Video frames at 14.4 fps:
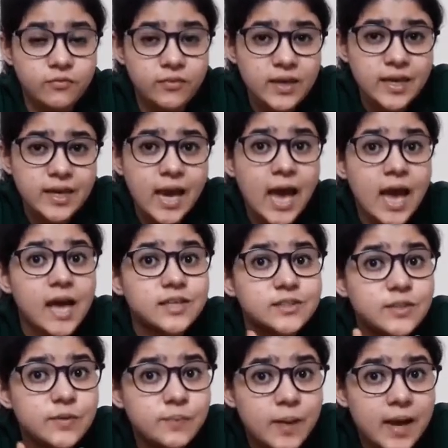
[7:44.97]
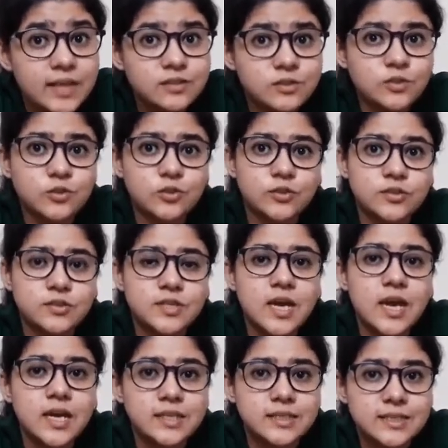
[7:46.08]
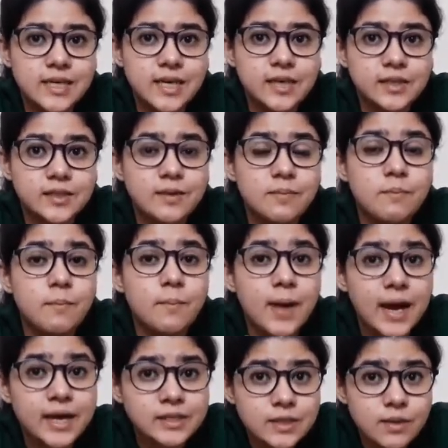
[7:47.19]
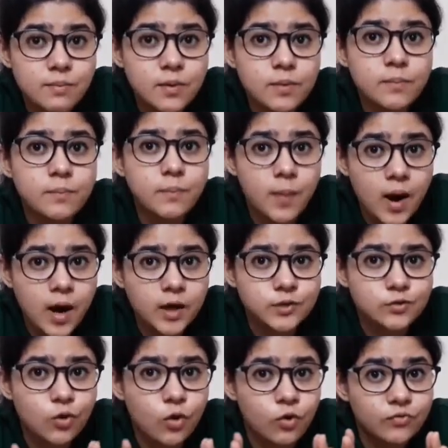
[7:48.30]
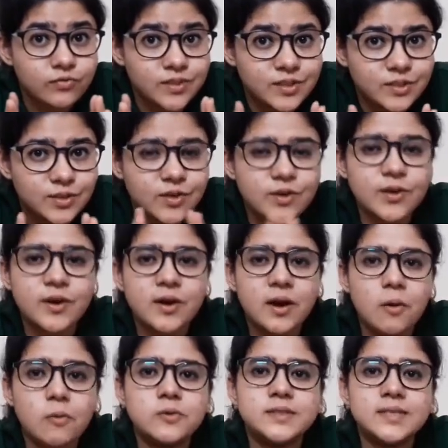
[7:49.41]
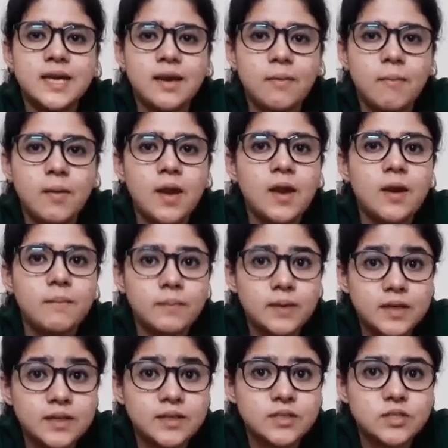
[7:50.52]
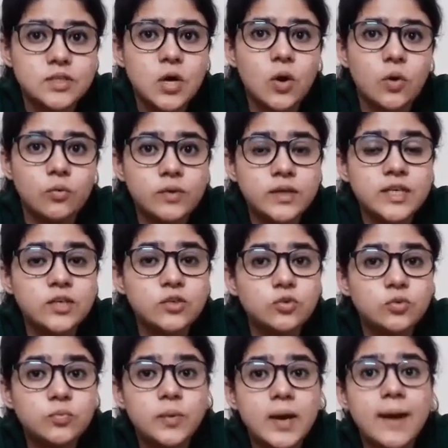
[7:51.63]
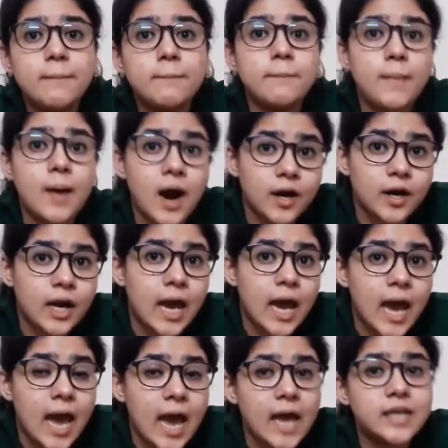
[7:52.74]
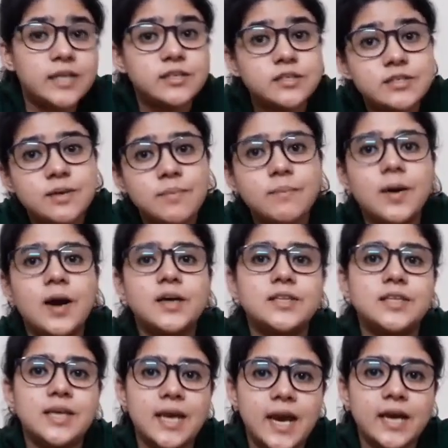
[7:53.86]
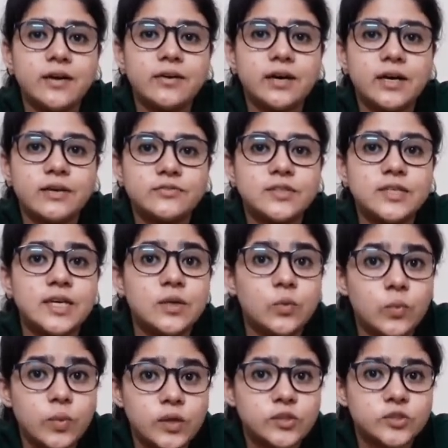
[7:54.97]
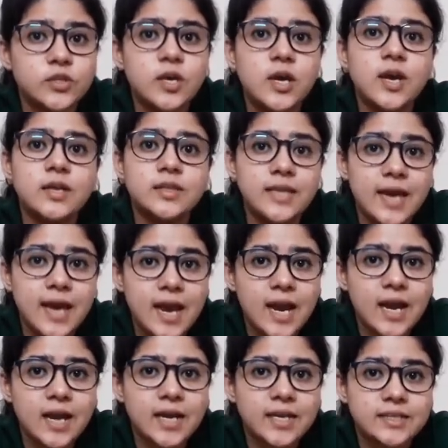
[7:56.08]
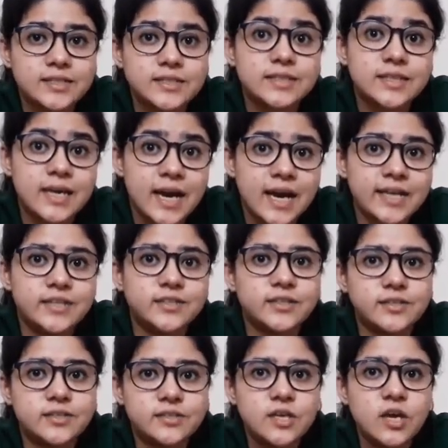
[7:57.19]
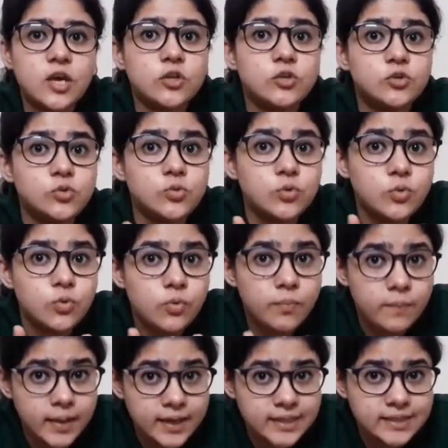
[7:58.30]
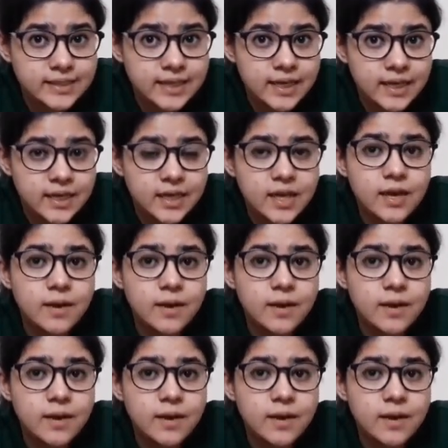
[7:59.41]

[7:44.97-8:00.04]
We, as the passengers, take the maximum part of the turnaround time because we need to embark and disembark the aircraft in which the airlines guide us to maintain